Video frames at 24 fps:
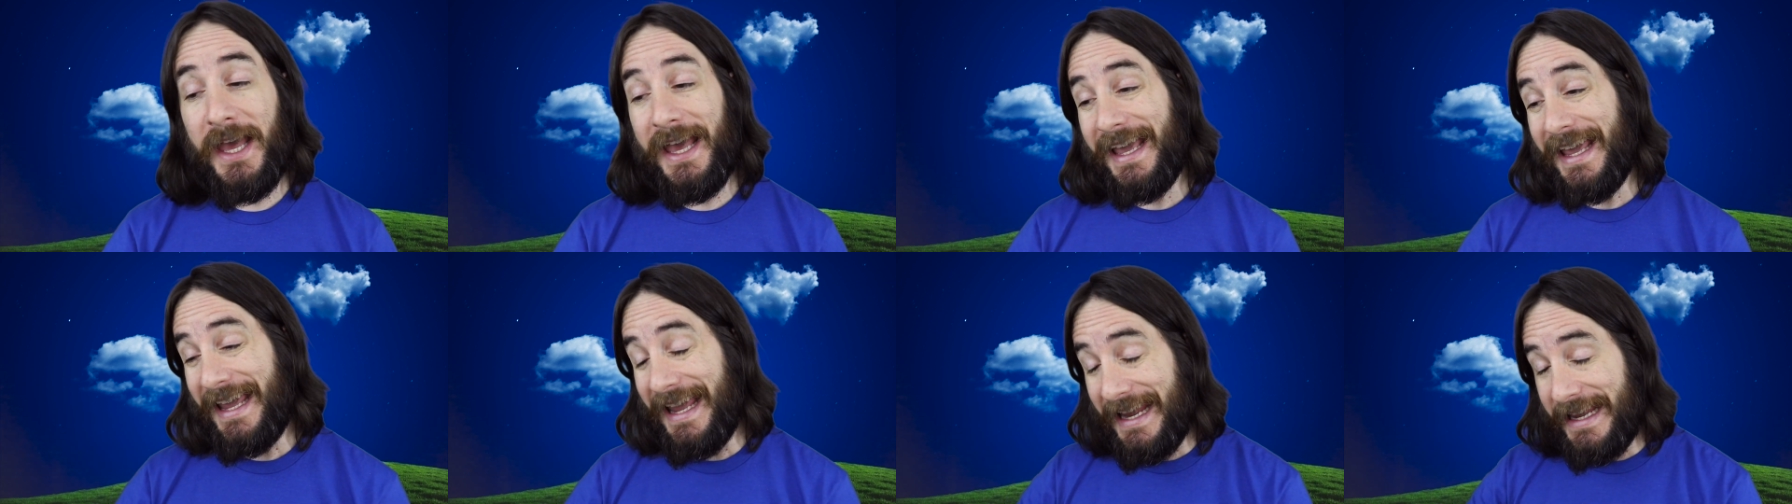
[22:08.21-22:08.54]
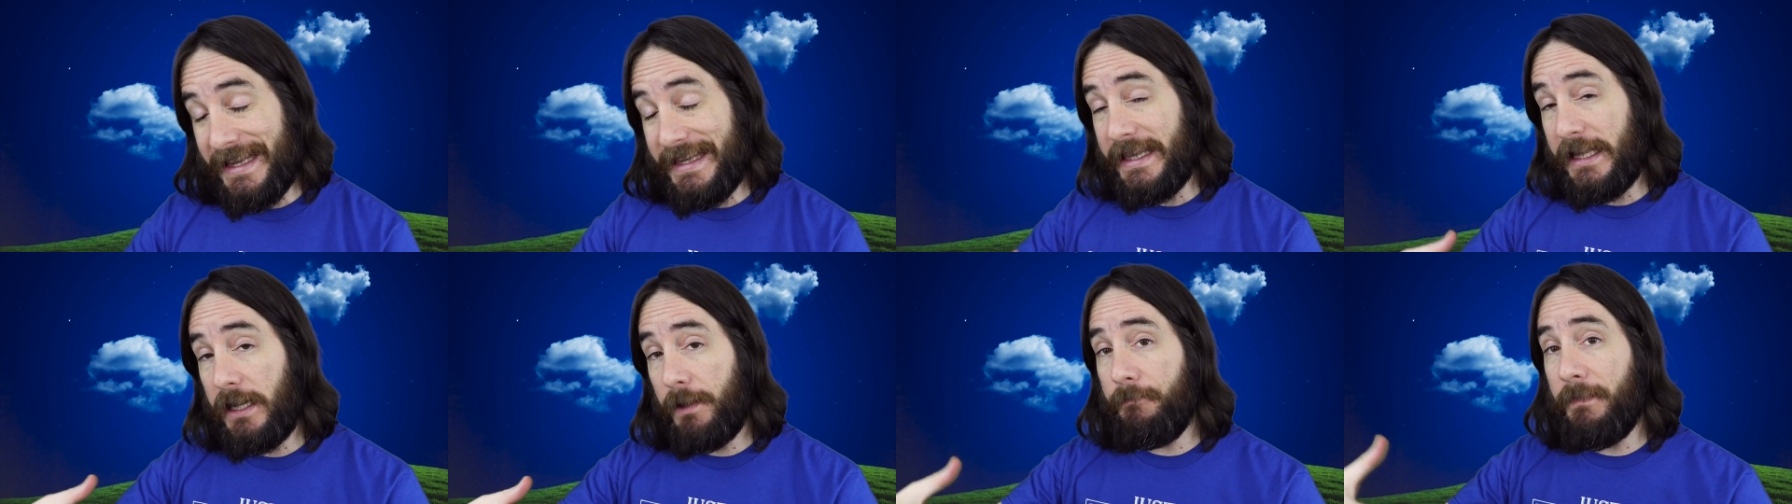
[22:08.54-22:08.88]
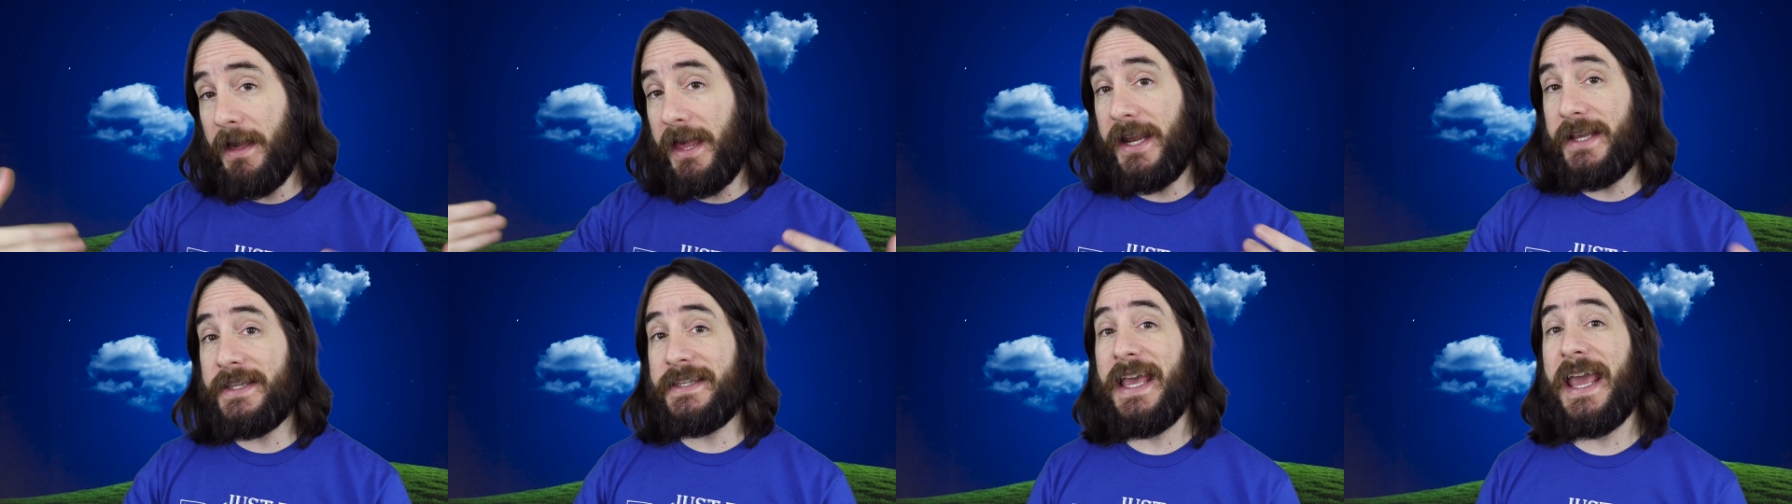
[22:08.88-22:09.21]
He did a
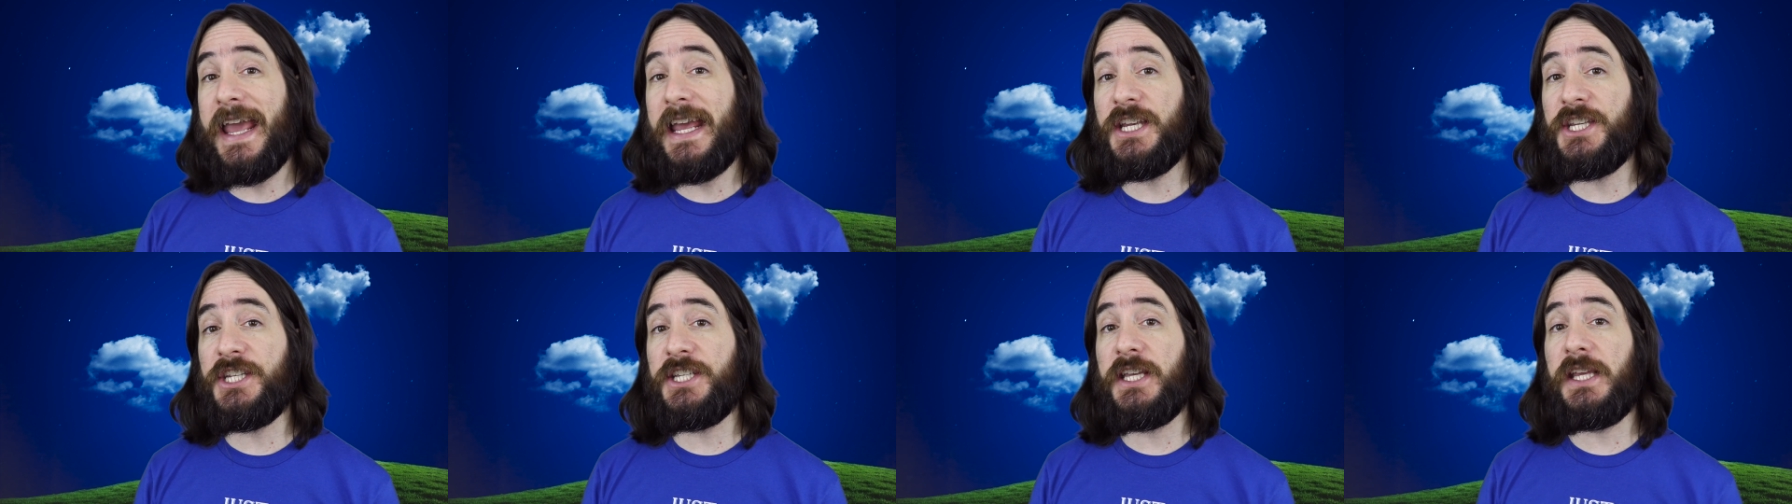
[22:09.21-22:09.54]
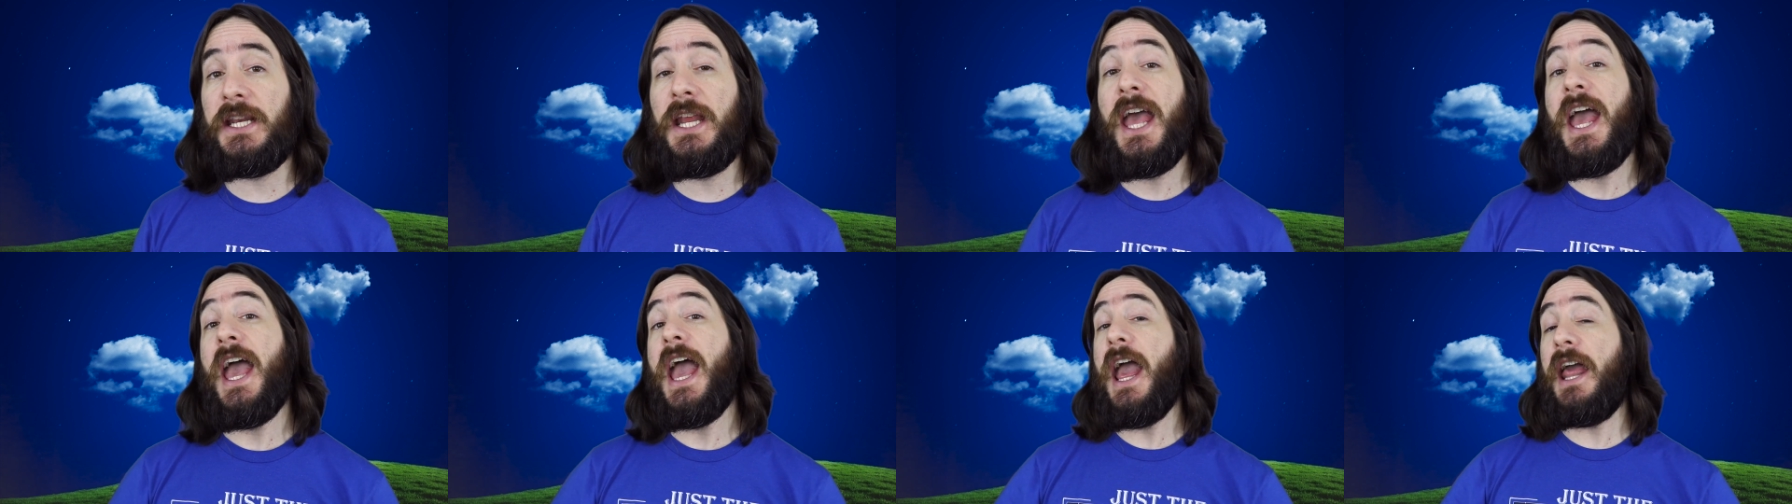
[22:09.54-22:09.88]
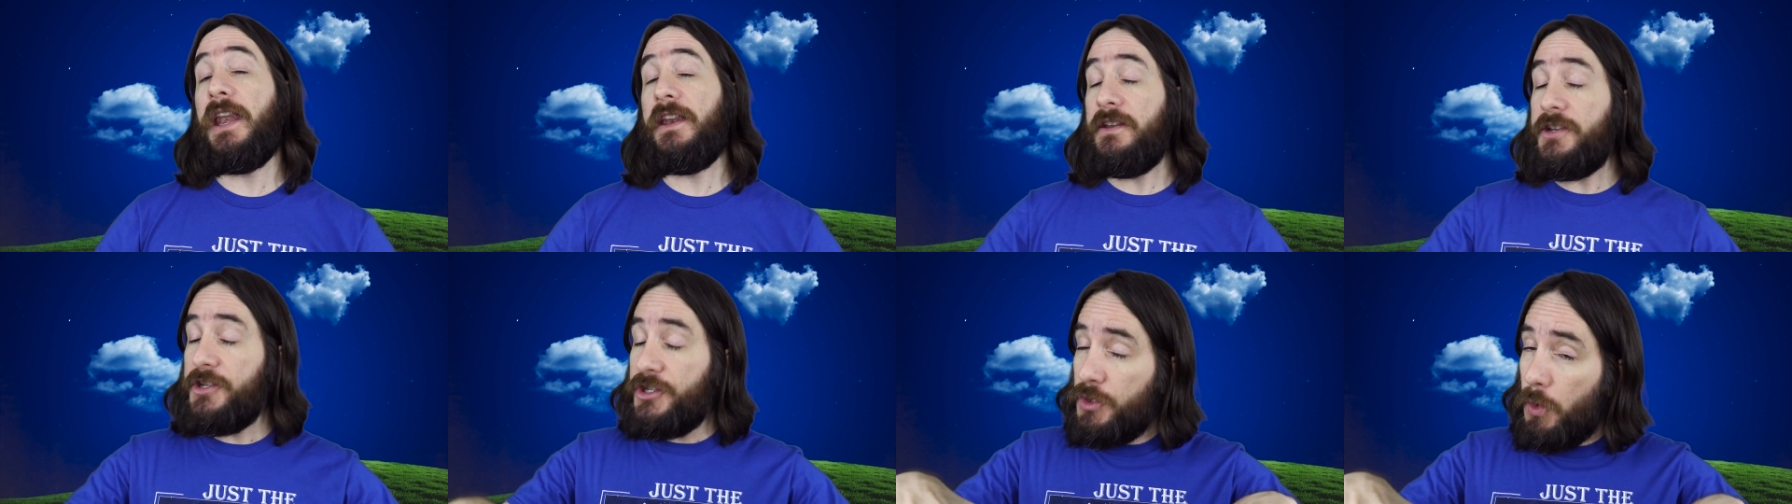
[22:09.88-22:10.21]
meditation,
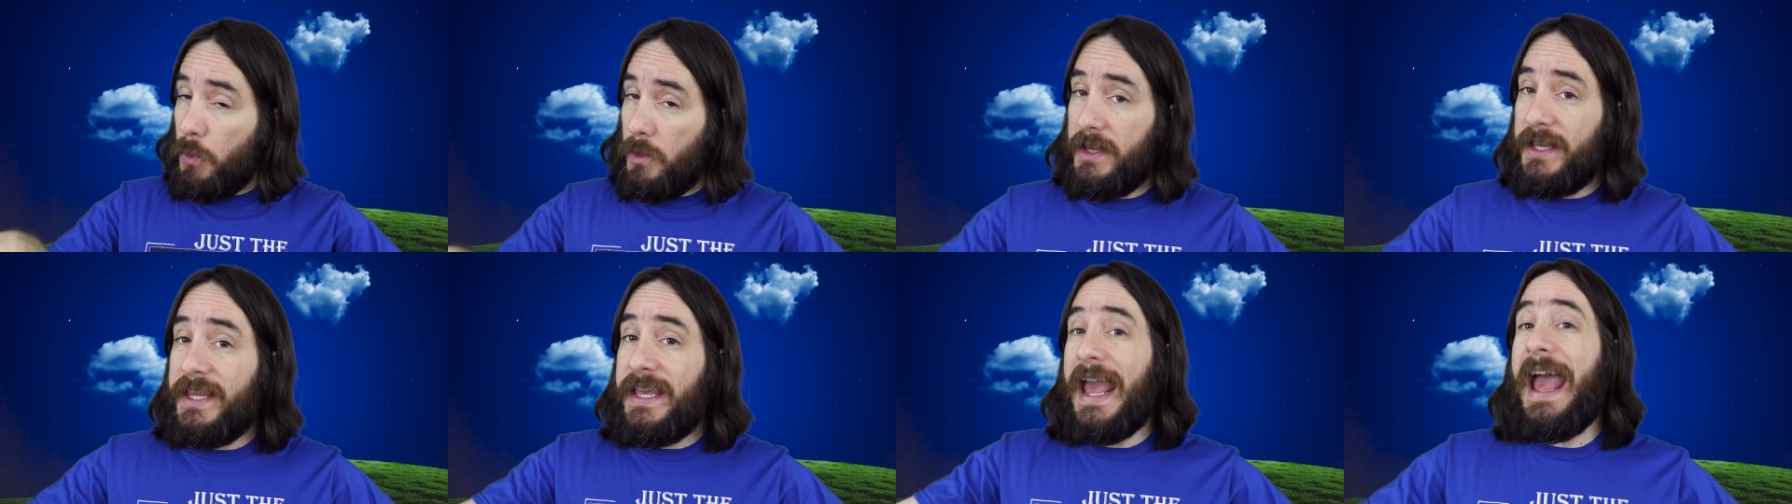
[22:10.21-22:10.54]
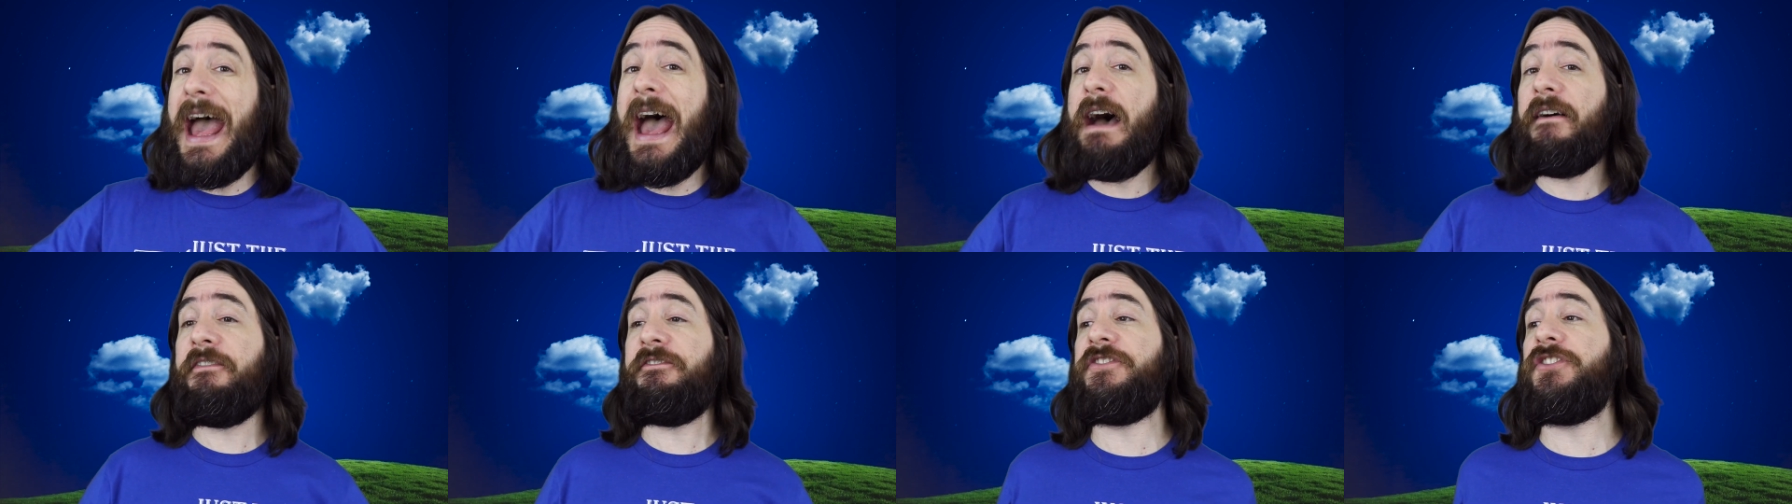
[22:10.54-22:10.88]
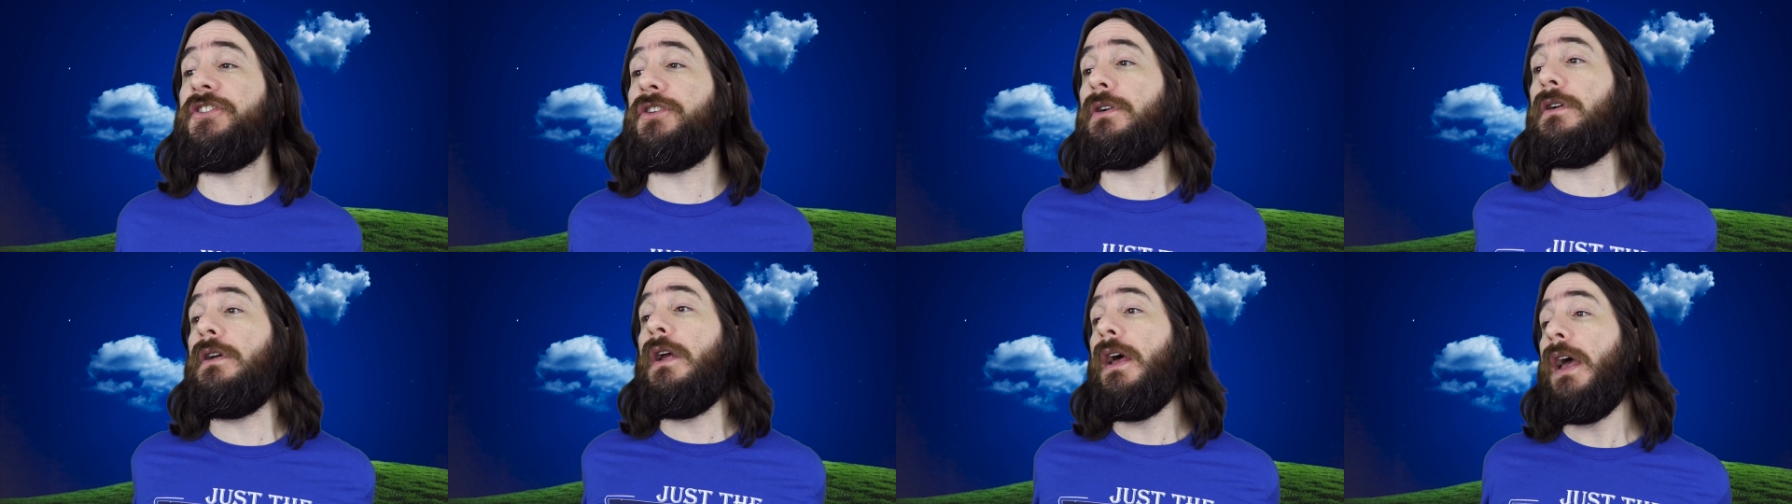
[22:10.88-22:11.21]
and shortly
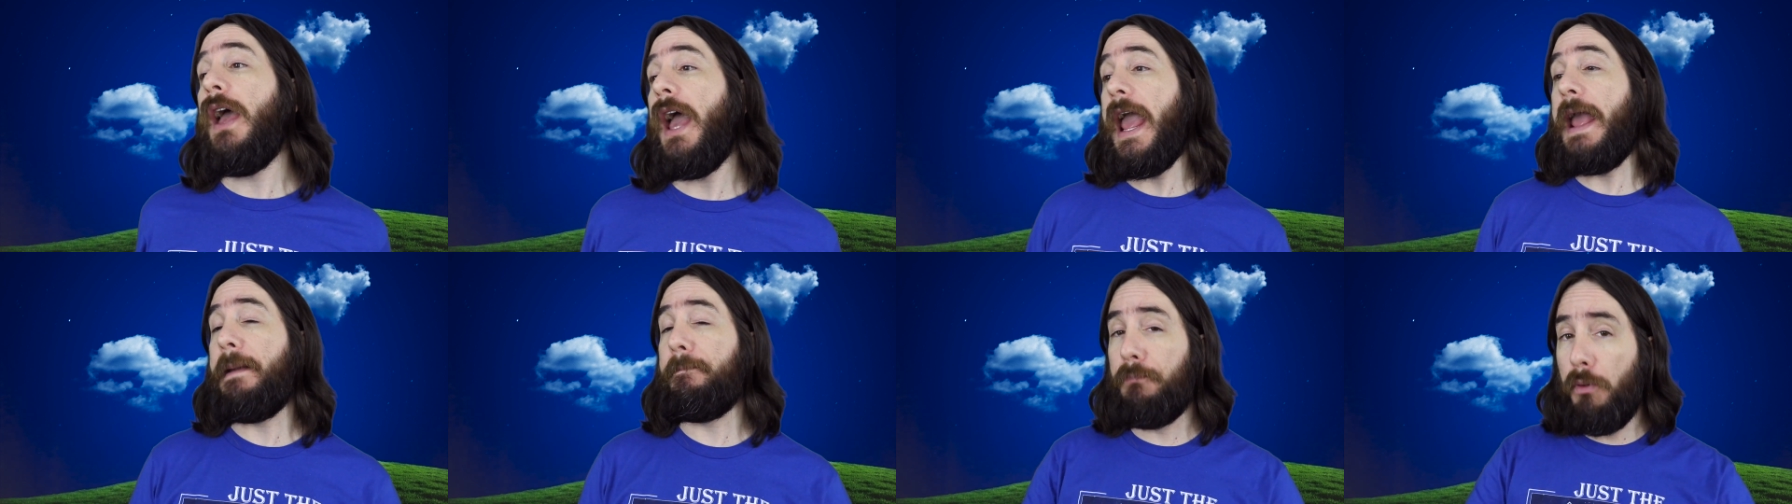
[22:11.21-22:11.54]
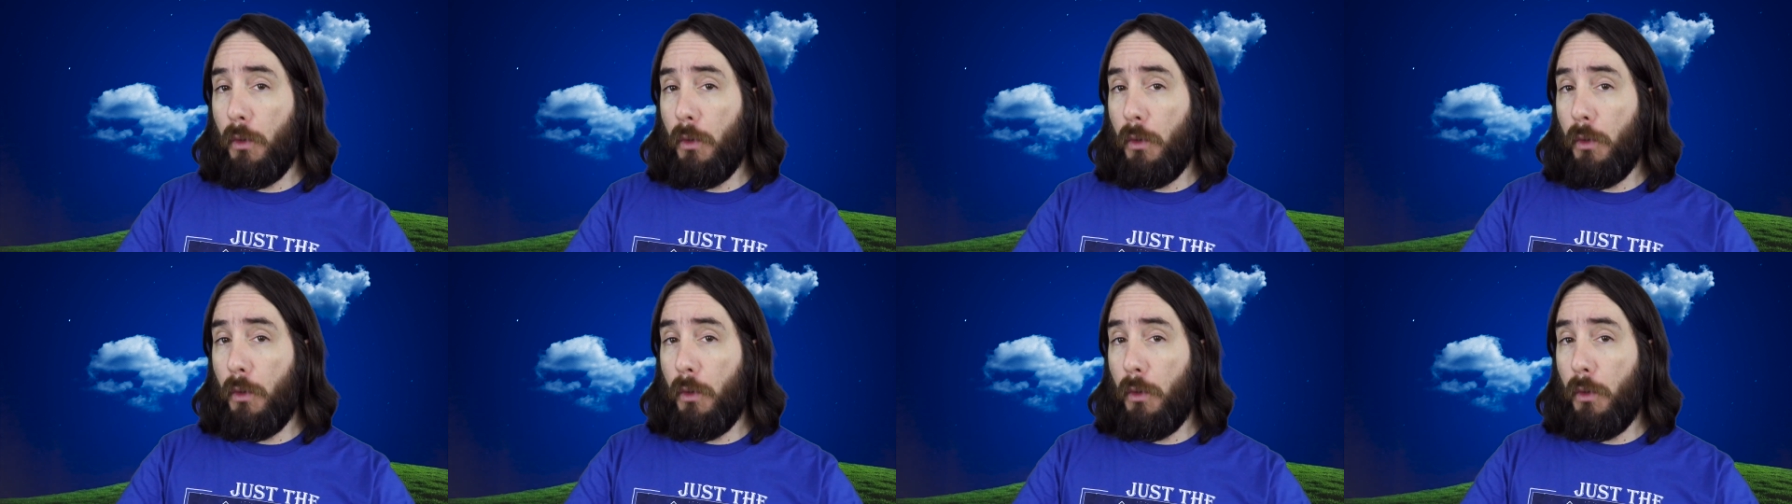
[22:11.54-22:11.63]
after, a